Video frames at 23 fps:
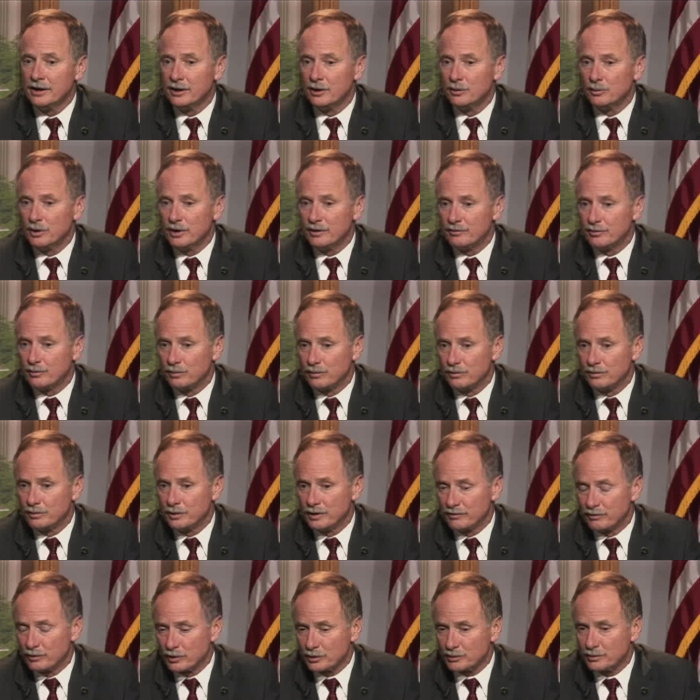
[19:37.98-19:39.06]
we've
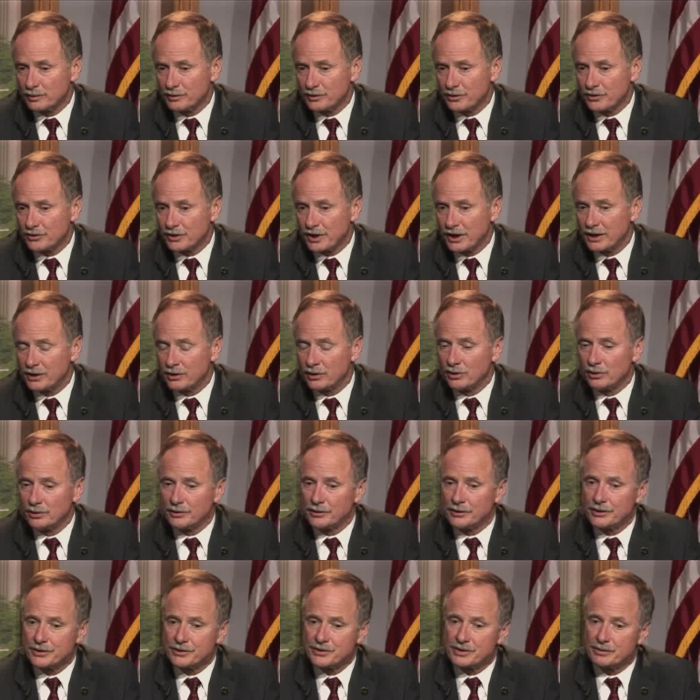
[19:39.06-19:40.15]
worked with the
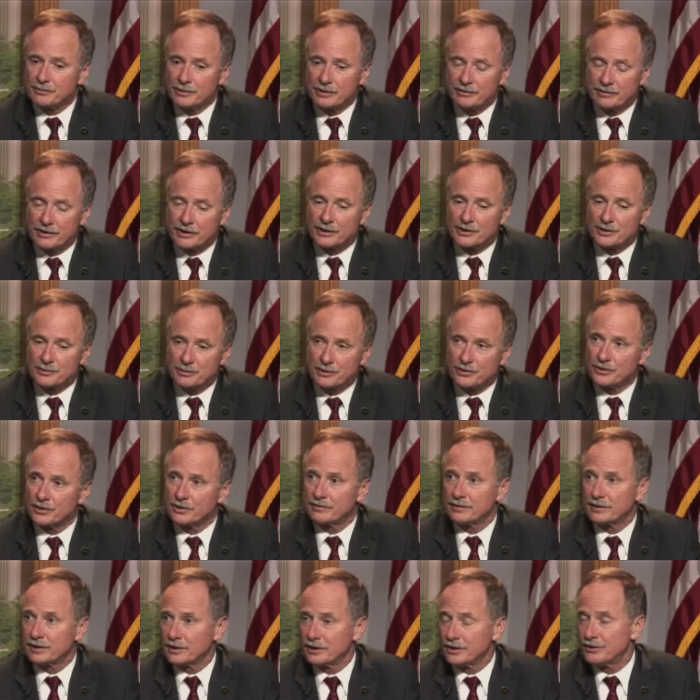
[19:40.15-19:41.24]
stakeholders, and we very
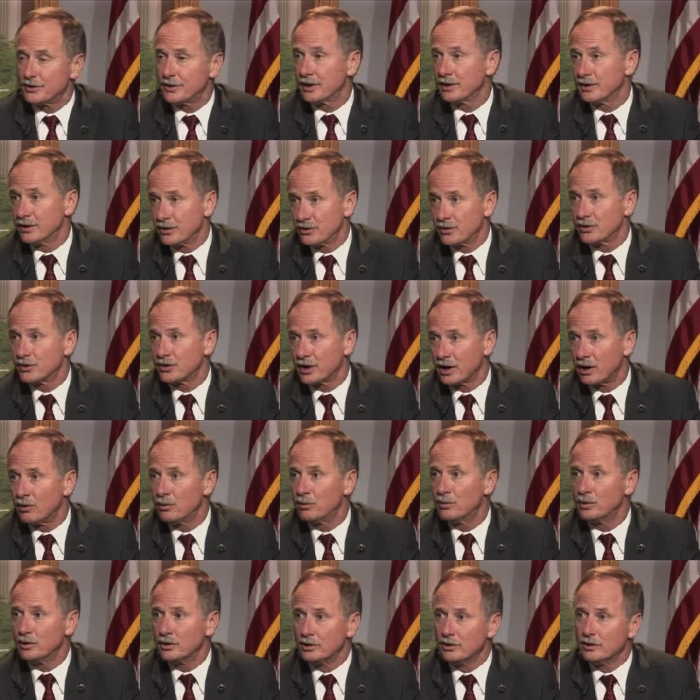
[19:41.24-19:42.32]
specifically said this is how
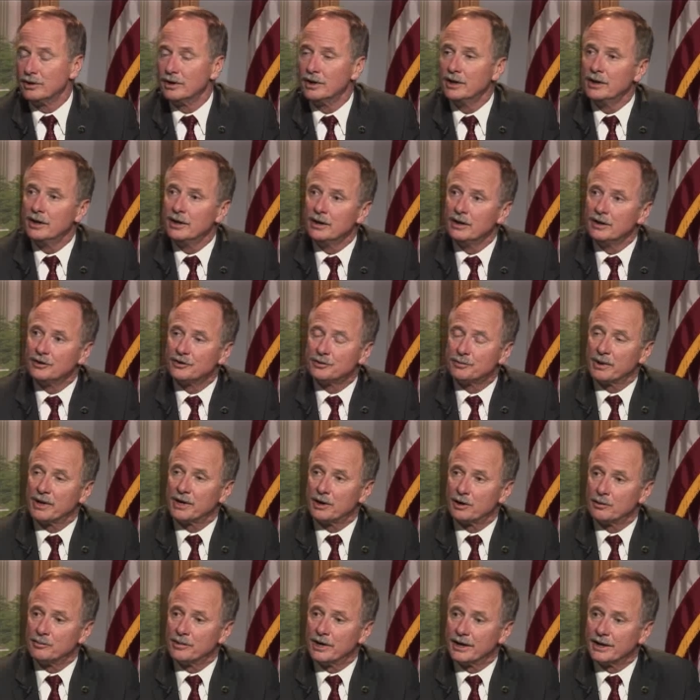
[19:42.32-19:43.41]
we'll spend
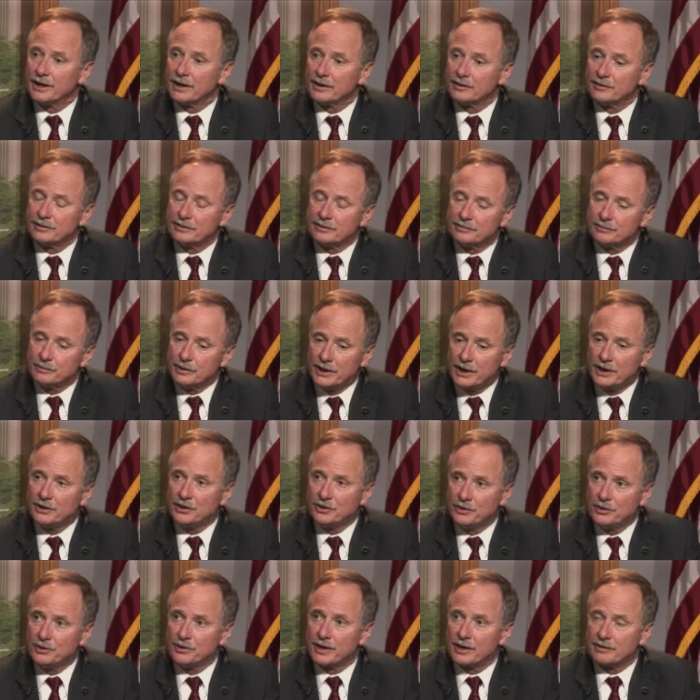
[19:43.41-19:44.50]
our money. And we need to
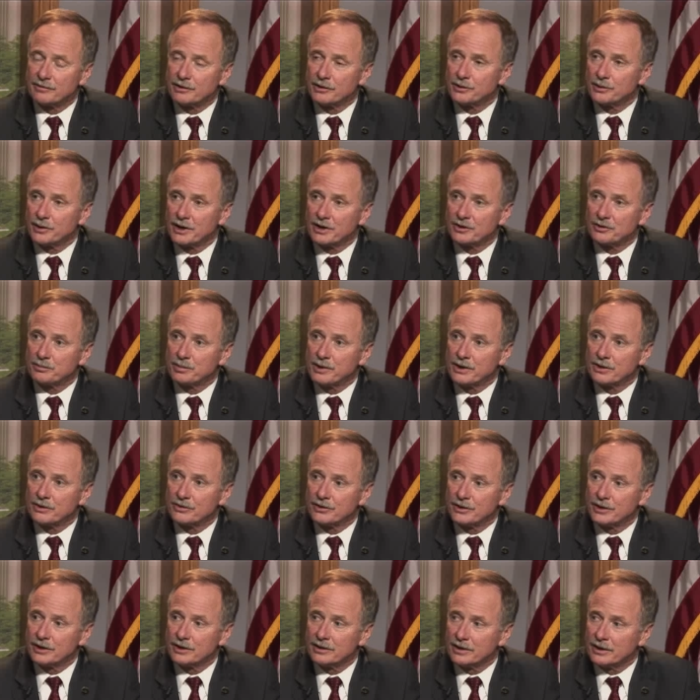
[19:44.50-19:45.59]
do that for
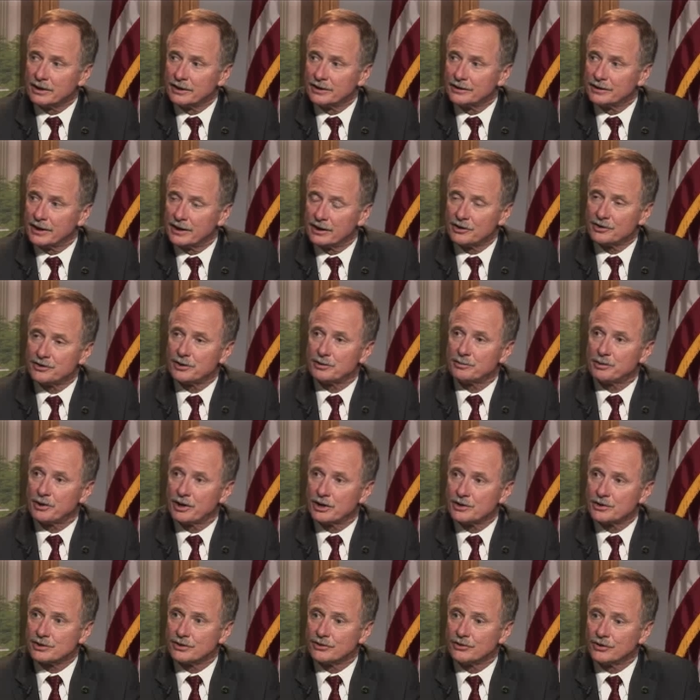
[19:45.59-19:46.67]
transparency. Dollars are
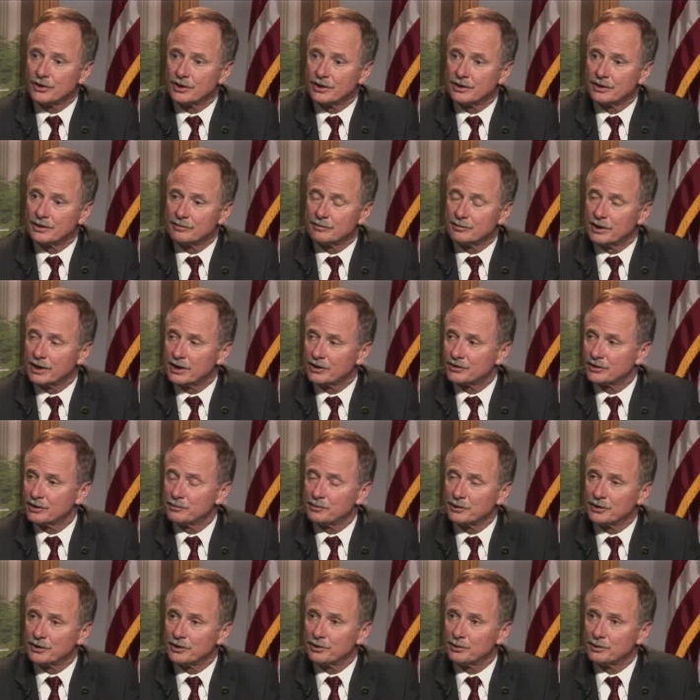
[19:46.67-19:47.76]
precious, and if we ask
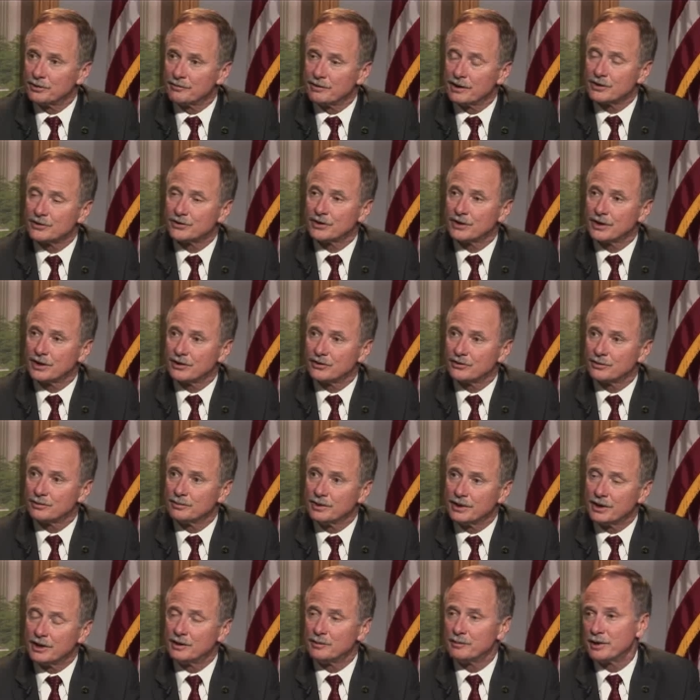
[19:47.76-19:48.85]
someone to invest in us, we
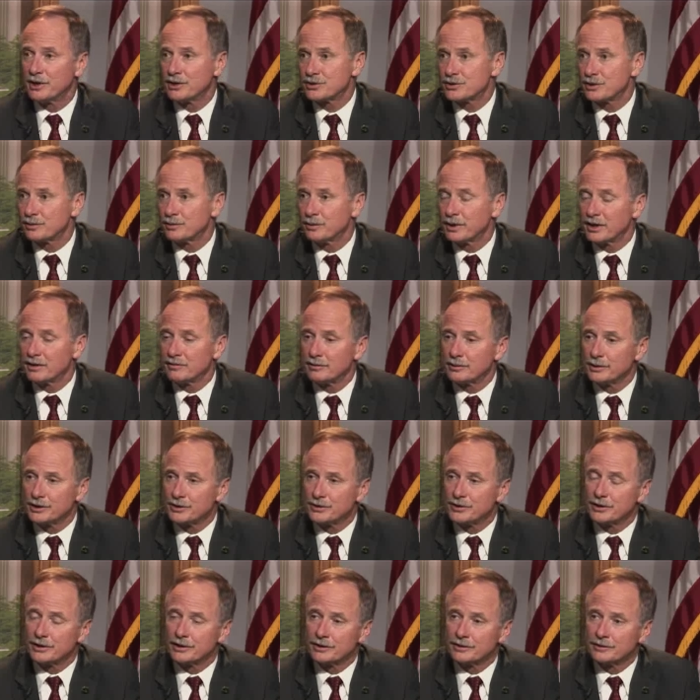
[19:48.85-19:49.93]
need to make sure we have a
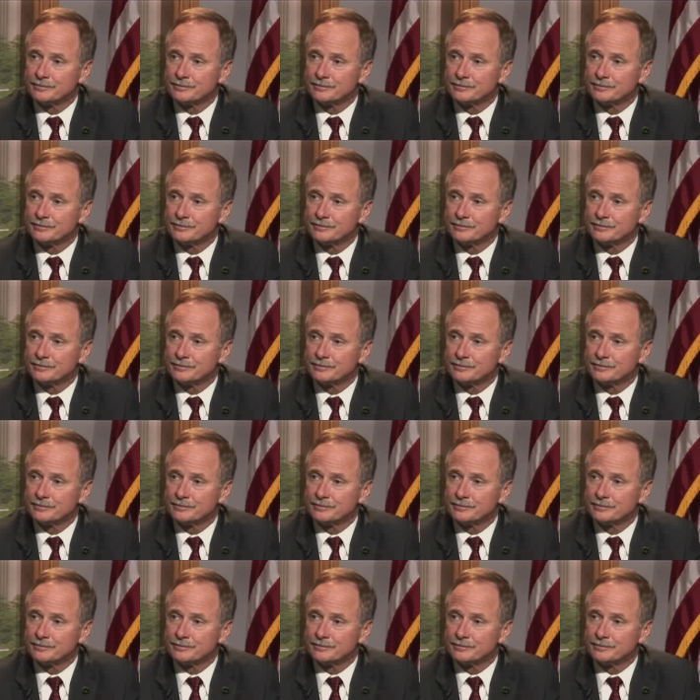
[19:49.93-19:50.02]
return.